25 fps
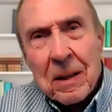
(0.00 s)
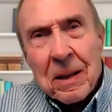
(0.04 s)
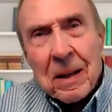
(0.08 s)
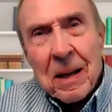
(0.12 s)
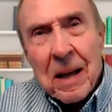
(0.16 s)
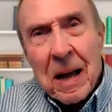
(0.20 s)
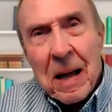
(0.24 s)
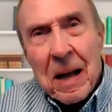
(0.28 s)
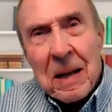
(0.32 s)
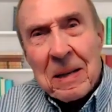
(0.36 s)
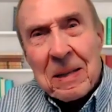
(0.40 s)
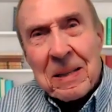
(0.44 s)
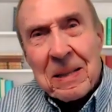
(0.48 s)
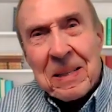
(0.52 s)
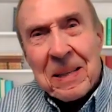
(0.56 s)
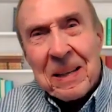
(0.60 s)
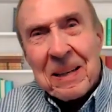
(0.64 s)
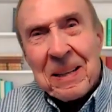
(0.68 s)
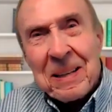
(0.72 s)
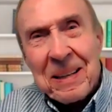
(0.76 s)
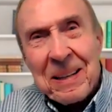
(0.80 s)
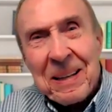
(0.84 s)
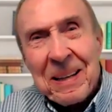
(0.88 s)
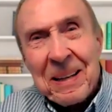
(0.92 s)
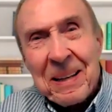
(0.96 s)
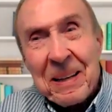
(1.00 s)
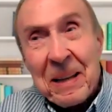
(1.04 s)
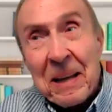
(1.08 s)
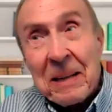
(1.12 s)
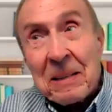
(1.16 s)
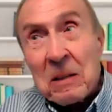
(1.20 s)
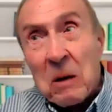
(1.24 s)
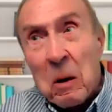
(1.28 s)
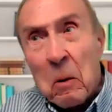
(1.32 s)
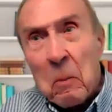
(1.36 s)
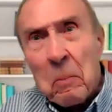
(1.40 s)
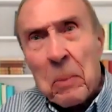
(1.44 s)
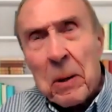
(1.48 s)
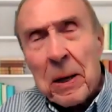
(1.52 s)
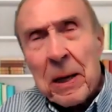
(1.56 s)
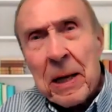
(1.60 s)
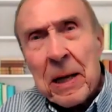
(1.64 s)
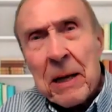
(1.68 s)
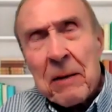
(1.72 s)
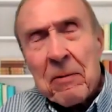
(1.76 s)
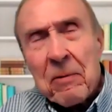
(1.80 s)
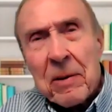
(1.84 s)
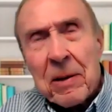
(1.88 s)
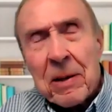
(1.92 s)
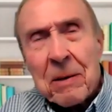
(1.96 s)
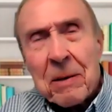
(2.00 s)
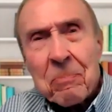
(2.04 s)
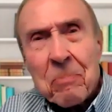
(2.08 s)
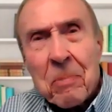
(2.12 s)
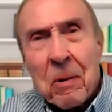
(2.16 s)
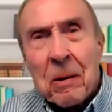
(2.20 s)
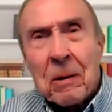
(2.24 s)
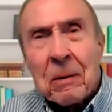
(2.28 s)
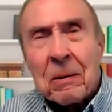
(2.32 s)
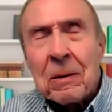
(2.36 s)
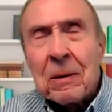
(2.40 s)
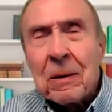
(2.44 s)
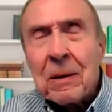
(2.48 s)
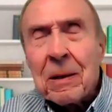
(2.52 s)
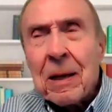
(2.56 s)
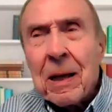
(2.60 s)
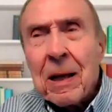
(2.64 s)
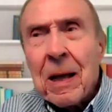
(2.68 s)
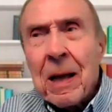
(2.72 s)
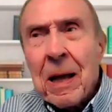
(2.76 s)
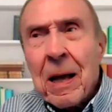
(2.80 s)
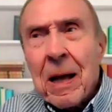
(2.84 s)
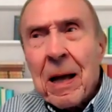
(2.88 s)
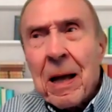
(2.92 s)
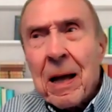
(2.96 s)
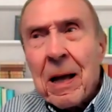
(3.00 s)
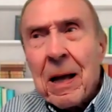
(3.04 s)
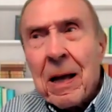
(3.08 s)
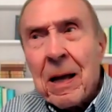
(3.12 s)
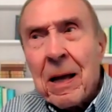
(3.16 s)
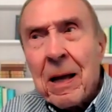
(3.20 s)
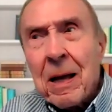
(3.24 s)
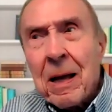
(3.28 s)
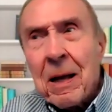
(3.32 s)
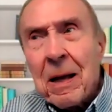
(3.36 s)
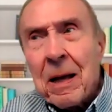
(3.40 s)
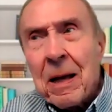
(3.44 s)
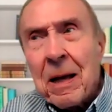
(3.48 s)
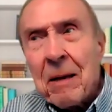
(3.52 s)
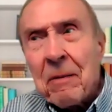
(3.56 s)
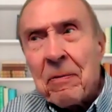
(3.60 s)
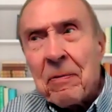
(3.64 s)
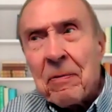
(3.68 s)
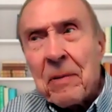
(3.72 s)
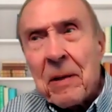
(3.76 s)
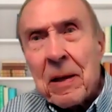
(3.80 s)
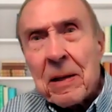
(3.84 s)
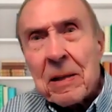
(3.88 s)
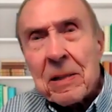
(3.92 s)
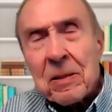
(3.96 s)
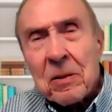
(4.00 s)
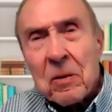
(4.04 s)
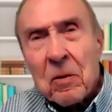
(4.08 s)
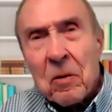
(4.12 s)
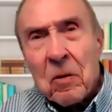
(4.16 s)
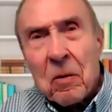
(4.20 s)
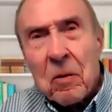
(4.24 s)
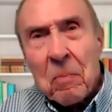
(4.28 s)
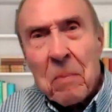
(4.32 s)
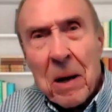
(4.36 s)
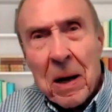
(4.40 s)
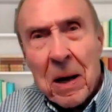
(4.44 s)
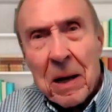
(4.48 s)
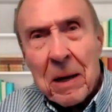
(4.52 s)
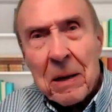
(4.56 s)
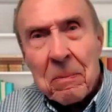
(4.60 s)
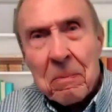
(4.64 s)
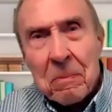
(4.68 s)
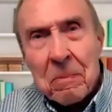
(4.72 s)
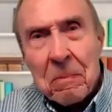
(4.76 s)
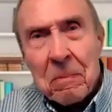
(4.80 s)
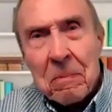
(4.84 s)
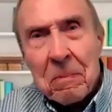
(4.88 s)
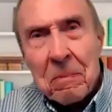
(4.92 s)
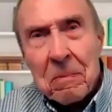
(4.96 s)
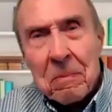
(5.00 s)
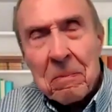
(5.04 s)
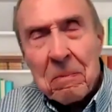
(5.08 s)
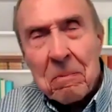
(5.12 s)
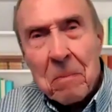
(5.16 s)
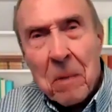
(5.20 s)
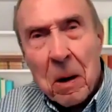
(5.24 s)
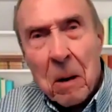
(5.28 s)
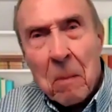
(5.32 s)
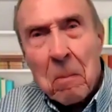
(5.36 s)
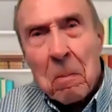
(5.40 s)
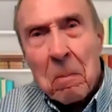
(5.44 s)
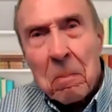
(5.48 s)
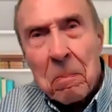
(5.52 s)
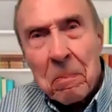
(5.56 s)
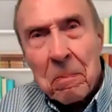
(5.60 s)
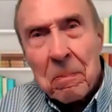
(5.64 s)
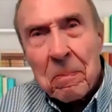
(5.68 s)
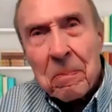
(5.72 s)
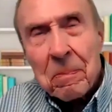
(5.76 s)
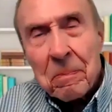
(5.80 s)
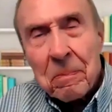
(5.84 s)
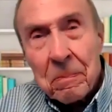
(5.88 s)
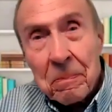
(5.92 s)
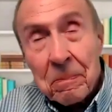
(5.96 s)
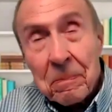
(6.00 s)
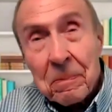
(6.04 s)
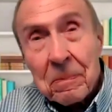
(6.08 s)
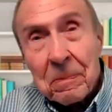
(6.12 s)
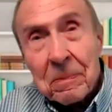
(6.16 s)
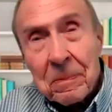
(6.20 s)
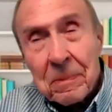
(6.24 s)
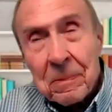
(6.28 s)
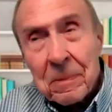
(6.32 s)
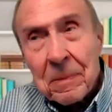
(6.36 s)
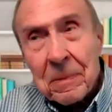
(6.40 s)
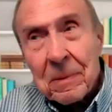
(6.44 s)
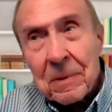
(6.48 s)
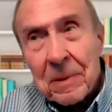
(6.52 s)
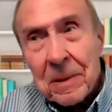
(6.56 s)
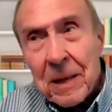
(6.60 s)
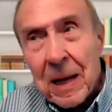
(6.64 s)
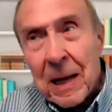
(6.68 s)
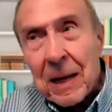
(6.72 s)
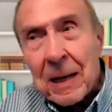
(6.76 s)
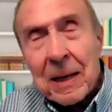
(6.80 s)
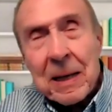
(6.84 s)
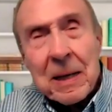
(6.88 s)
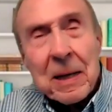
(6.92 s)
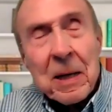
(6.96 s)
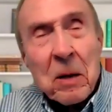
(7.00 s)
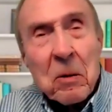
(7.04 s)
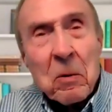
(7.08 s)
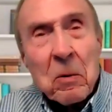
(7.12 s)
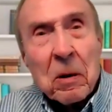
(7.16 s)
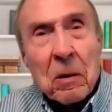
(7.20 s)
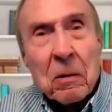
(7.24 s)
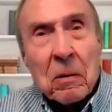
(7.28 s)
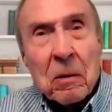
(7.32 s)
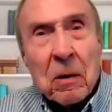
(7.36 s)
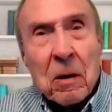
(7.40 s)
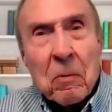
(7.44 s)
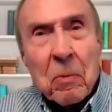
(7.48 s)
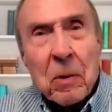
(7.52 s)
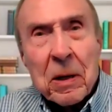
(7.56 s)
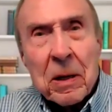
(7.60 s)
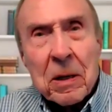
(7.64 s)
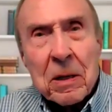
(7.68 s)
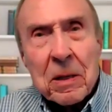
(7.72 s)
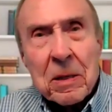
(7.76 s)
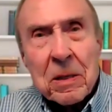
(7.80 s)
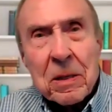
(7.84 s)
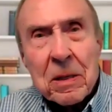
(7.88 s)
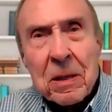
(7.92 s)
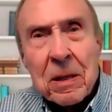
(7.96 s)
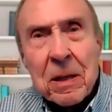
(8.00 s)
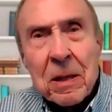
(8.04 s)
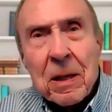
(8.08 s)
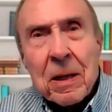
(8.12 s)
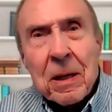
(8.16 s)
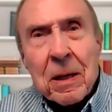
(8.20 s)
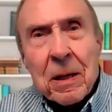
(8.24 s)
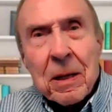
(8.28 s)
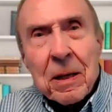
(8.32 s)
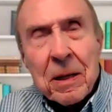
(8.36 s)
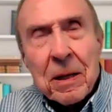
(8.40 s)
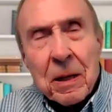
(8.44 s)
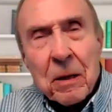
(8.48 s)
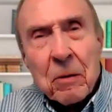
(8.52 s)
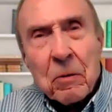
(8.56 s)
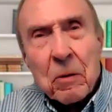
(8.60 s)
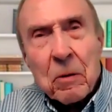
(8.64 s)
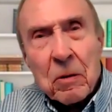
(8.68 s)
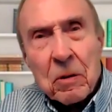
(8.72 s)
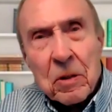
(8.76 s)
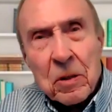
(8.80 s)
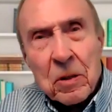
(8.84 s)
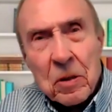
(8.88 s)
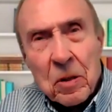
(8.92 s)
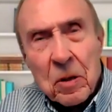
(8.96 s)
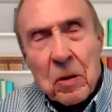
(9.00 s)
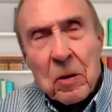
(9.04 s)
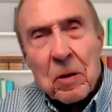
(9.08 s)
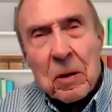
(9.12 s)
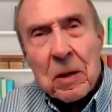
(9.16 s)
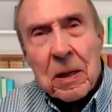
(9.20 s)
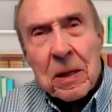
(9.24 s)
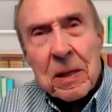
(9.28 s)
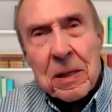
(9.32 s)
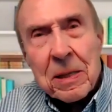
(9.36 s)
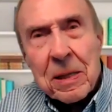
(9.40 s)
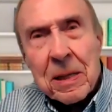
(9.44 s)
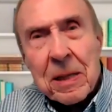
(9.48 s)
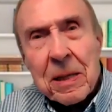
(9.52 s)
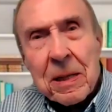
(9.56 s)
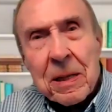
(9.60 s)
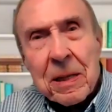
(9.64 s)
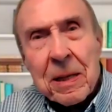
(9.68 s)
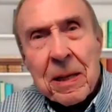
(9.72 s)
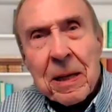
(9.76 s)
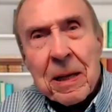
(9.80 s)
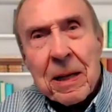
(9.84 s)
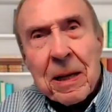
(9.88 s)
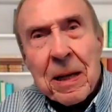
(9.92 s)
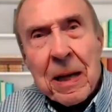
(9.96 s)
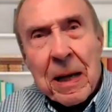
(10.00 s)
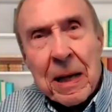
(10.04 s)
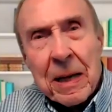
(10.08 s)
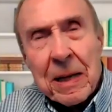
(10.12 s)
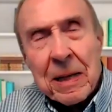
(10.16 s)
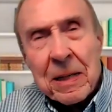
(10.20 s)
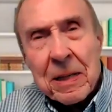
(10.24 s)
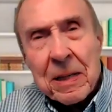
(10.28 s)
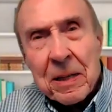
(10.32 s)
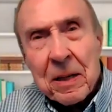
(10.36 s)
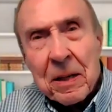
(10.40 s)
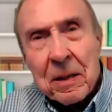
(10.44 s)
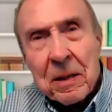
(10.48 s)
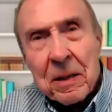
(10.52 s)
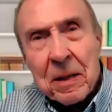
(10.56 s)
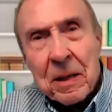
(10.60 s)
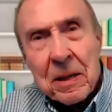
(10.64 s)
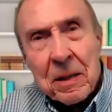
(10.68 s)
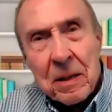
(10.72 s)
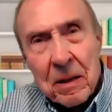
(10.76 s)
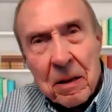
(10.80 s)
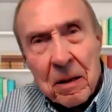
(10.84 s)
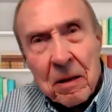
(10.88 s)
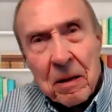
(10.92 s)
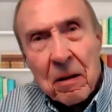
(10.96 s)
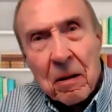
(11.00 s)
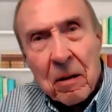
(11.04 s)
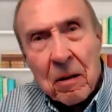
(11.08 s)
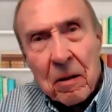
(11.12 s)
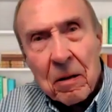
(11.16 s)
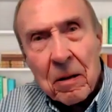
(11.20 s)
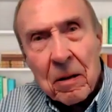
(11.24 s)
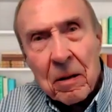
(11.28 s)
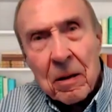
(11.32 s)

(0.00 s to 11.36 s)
And they don't believe it. Well, if they saw my mum, sadly no longer with us, you could certainly see the Indian in her.